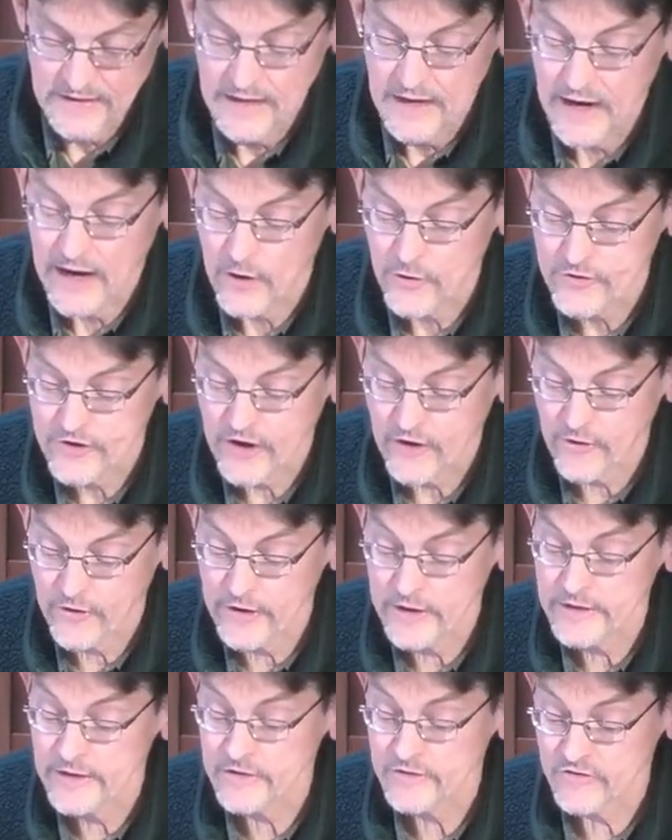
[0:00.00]
Our
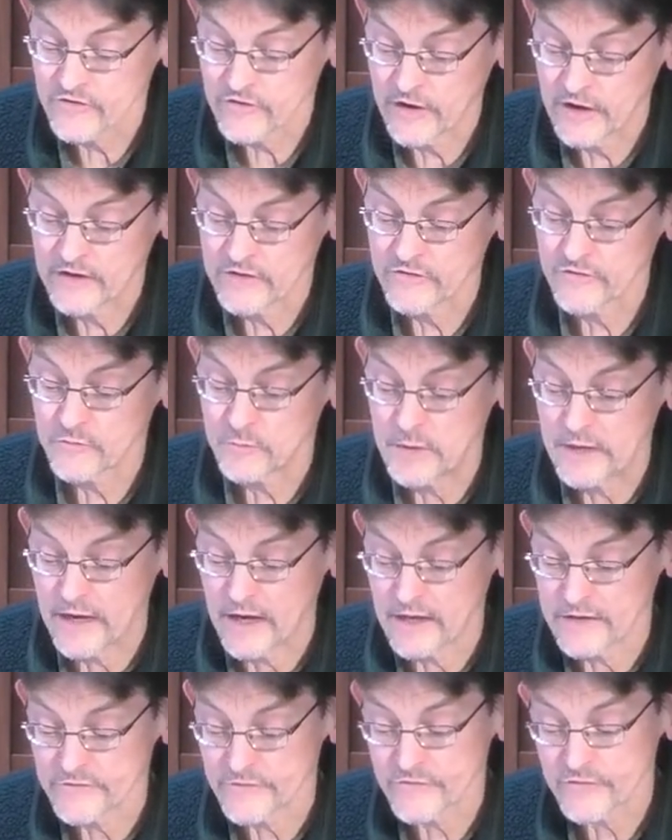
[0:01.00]
caring extends
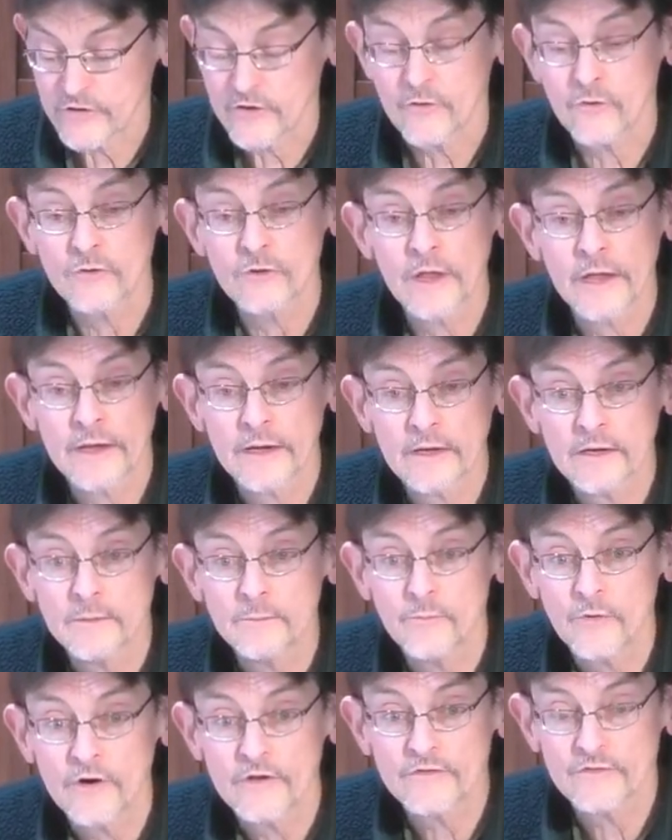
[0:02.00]
beyond Cedar Lane,
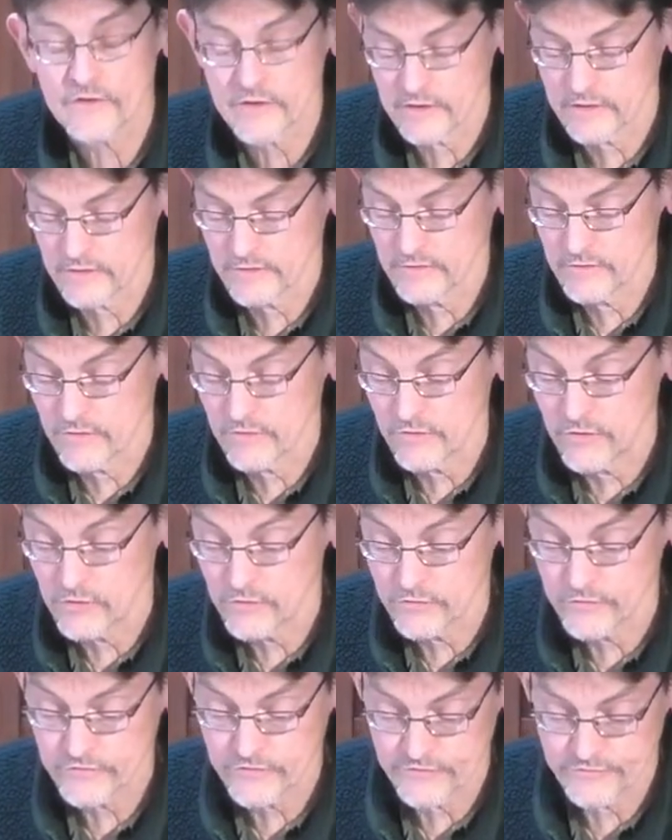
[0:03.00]
embracing
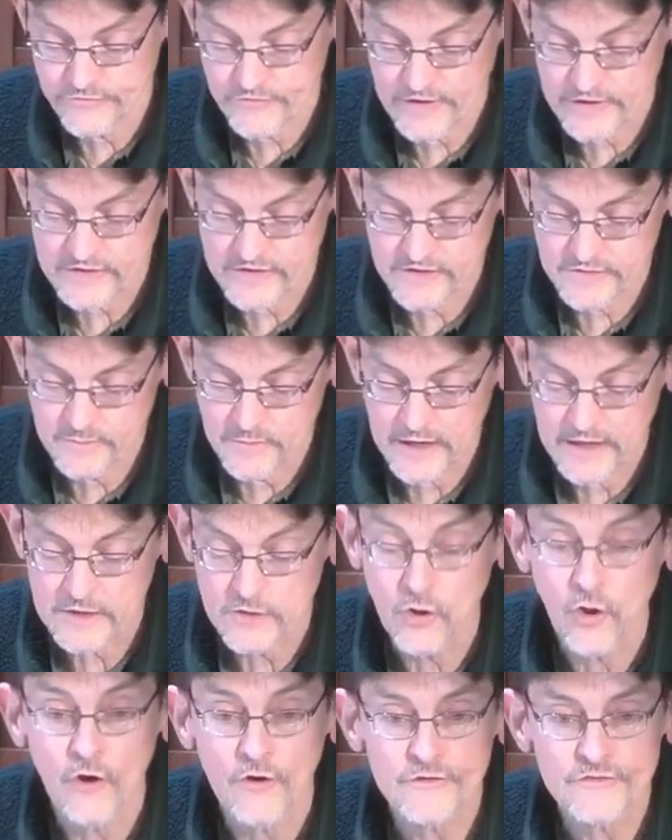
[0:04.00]
those affected by
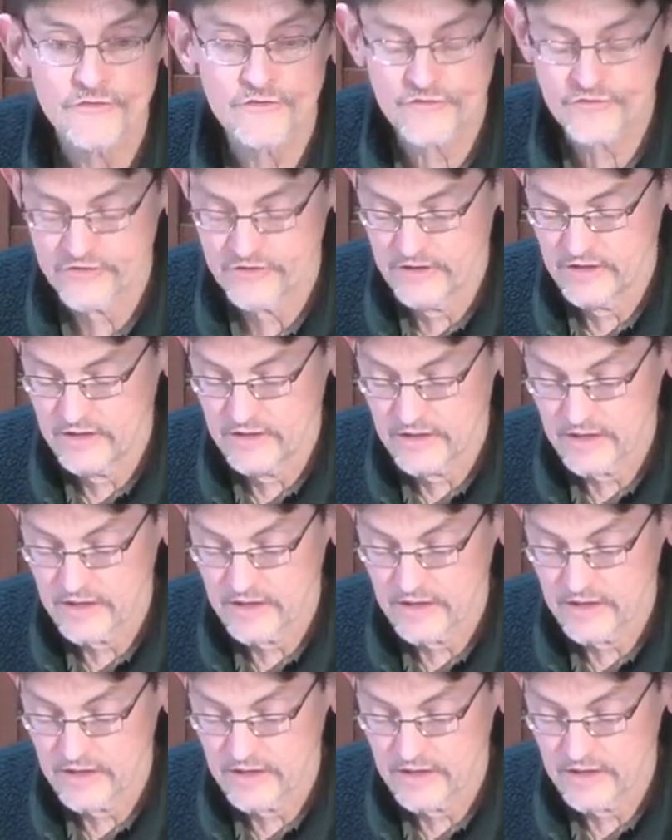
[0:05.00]
loss,